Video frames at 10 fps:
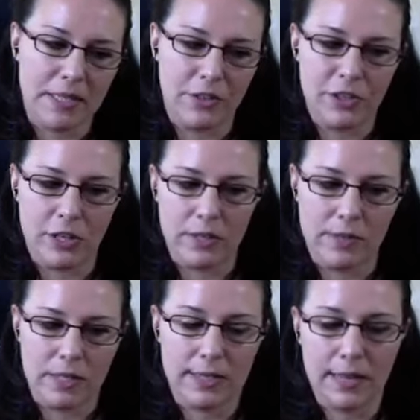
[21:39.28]
your chance of
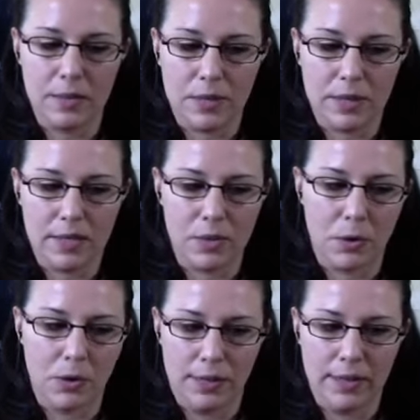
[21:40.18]
success, because it's
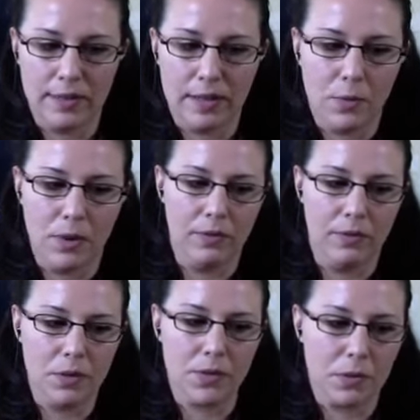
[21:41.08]
more likely that one of
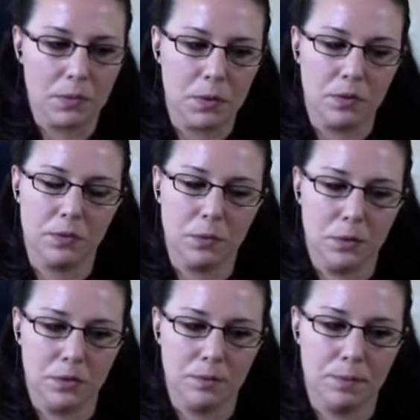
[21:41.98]
those groups
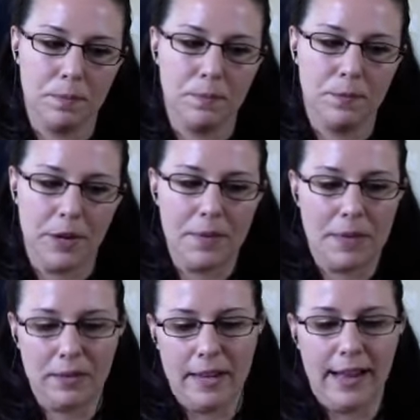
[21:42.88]
will
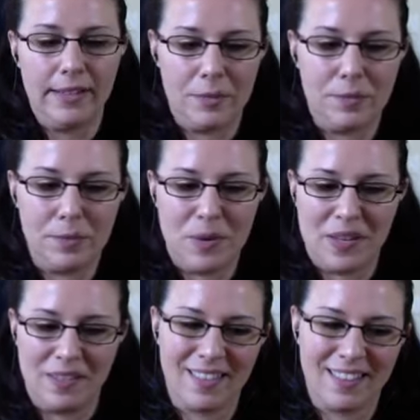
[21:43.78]
fundamentally end up being
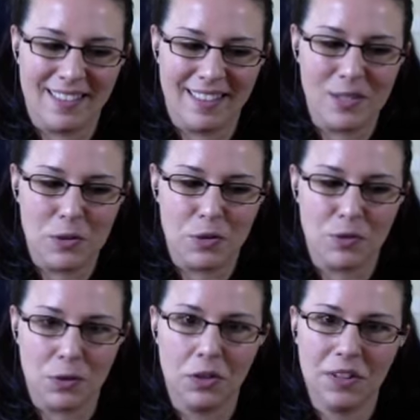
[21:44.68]
the thing that's
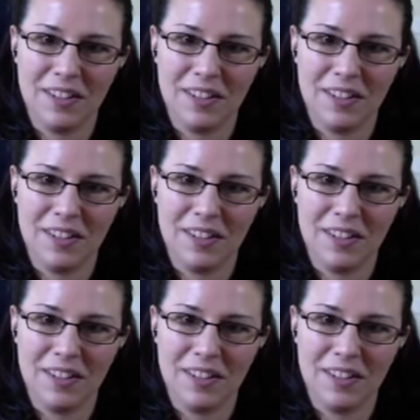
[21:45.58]
useful.